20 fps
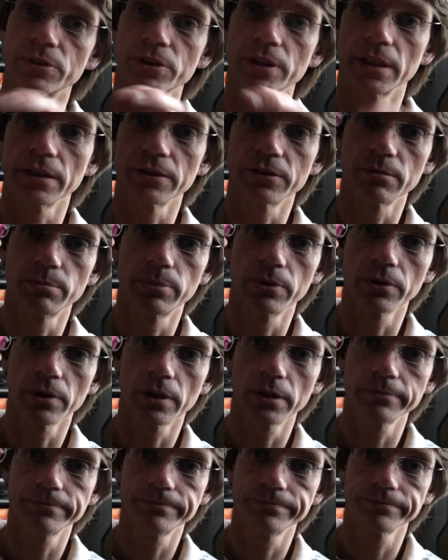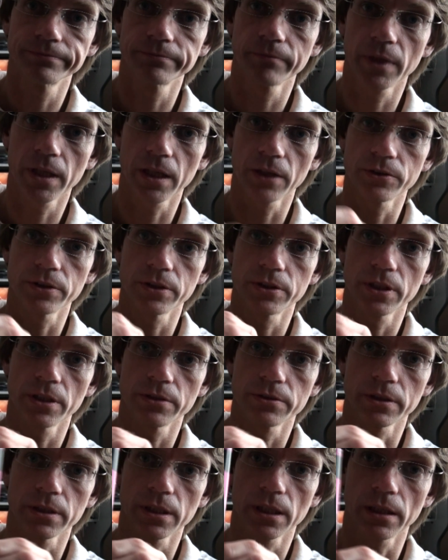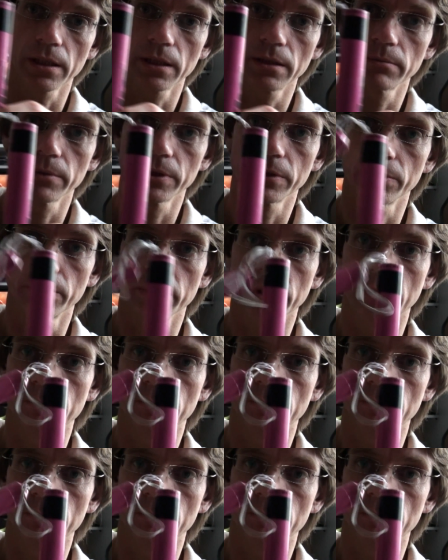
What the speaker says: stickers to put on. Kelsey chose the colour, my daughter,